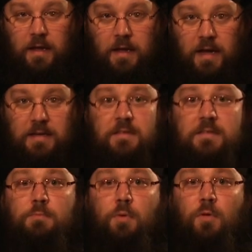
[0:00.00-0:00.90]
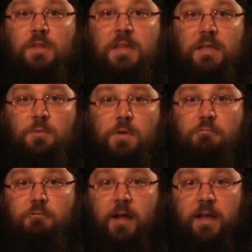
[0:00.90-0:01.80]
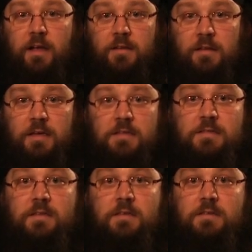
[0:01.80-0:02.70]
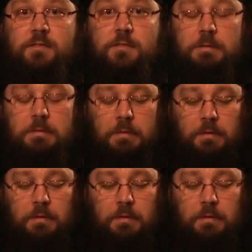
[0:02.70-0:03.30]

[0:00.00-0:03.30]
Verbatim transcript: And it is important that we recognize this.